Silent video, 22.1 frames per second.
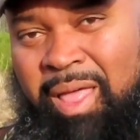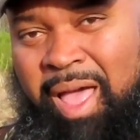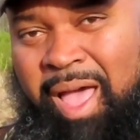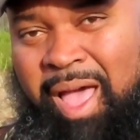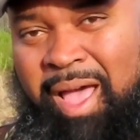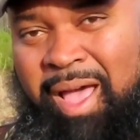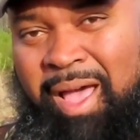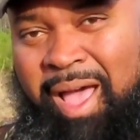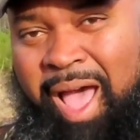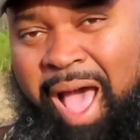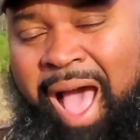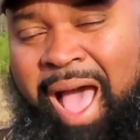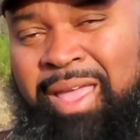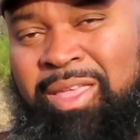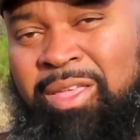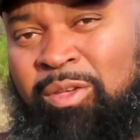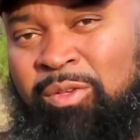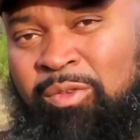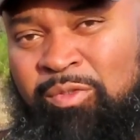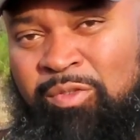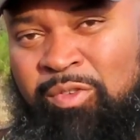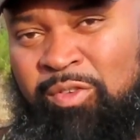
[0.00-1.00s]
uh, I
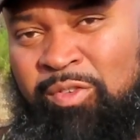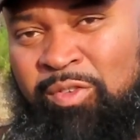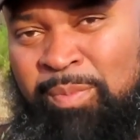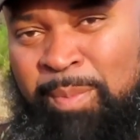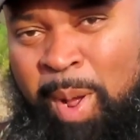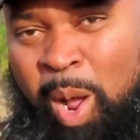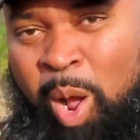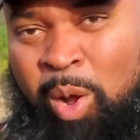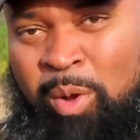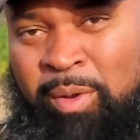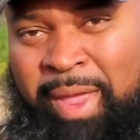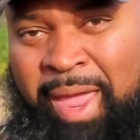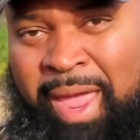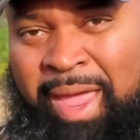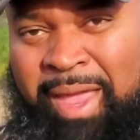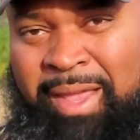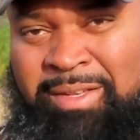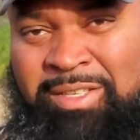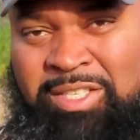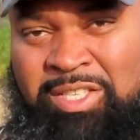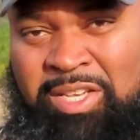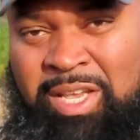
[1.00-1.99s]
used a small
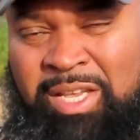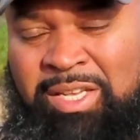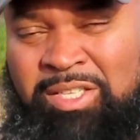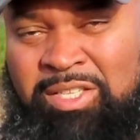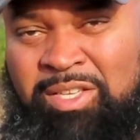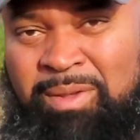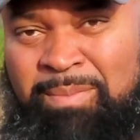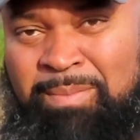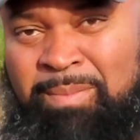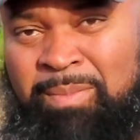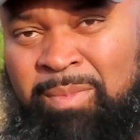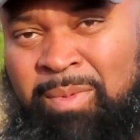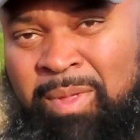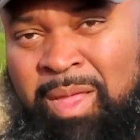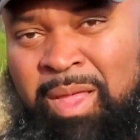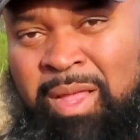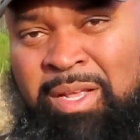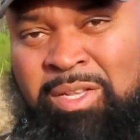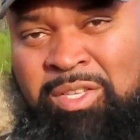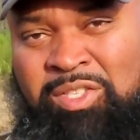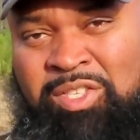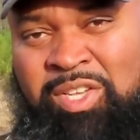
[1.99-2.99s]
game season
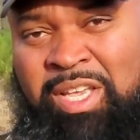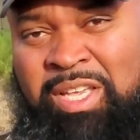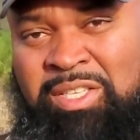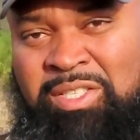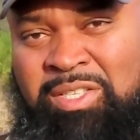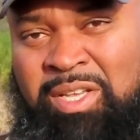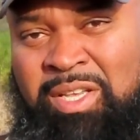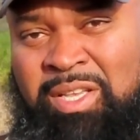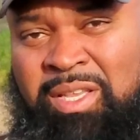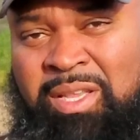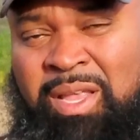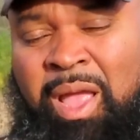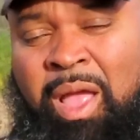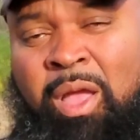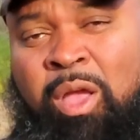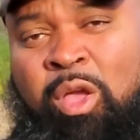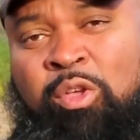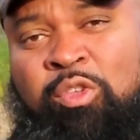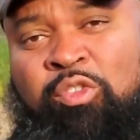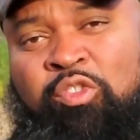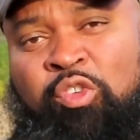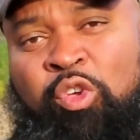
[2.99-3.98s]

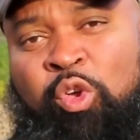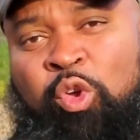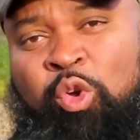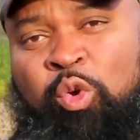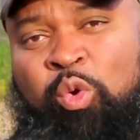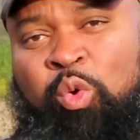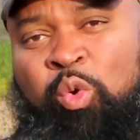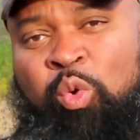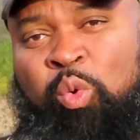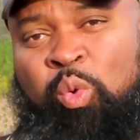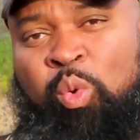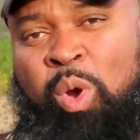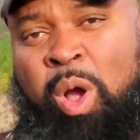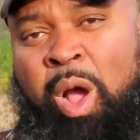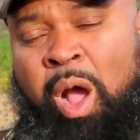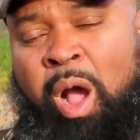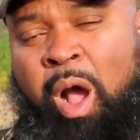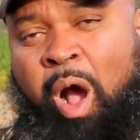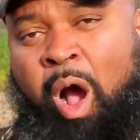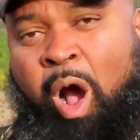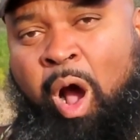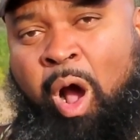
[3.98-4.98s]
season
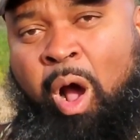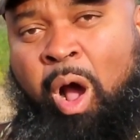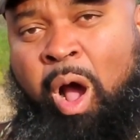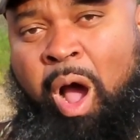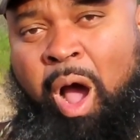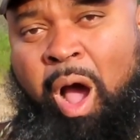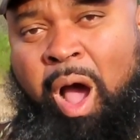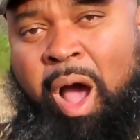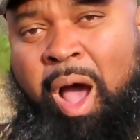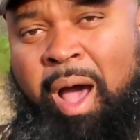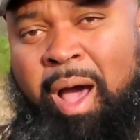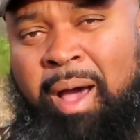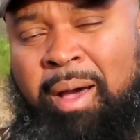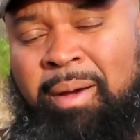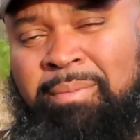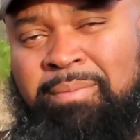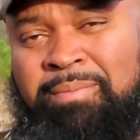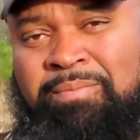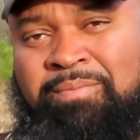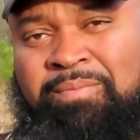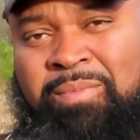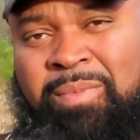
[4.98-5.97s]
to
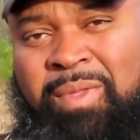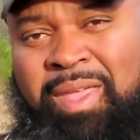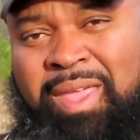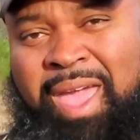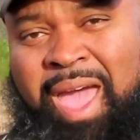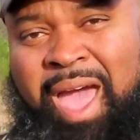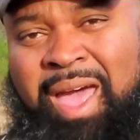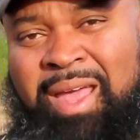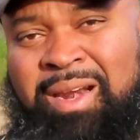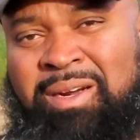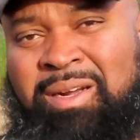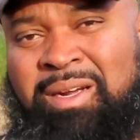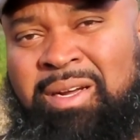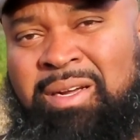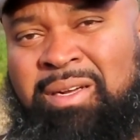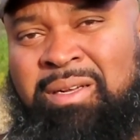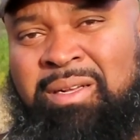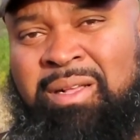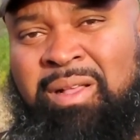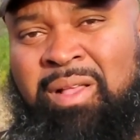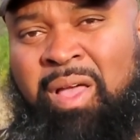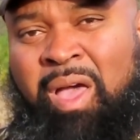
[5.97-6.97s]
um, kind
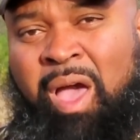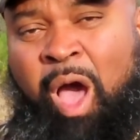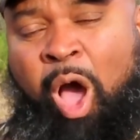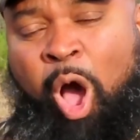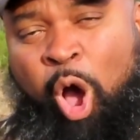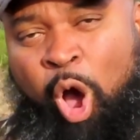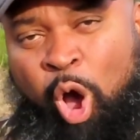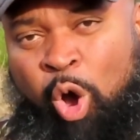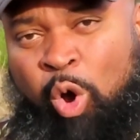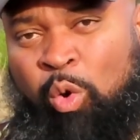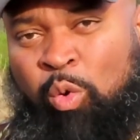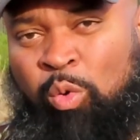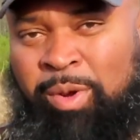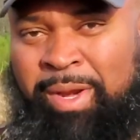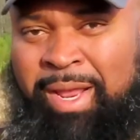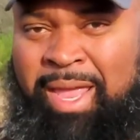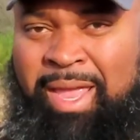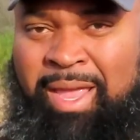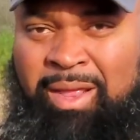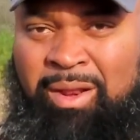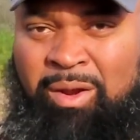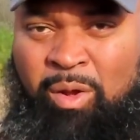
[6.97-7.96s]
of hone
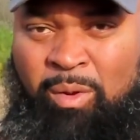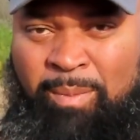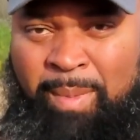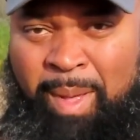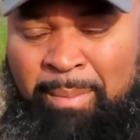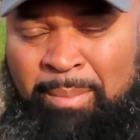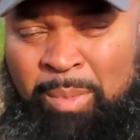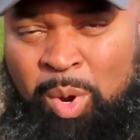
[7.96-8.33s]
in on my